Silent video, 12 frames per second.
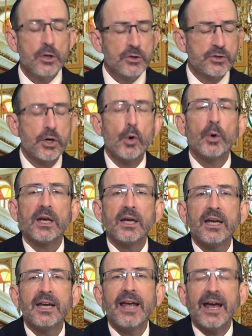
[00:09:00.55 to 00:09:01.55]
So
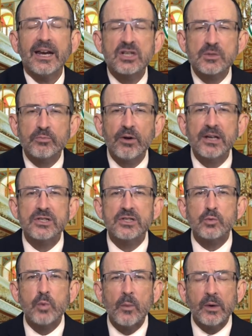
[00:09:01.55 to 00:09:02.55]
he
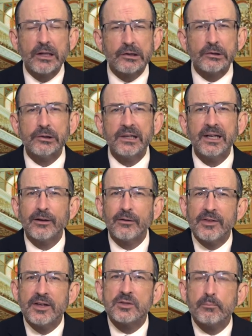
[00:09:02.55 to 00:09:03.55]
expresses what we learned here
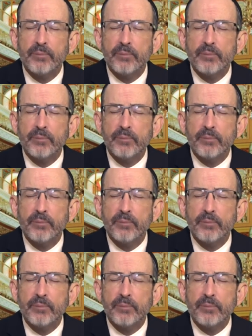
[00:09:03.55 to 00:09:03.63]
in this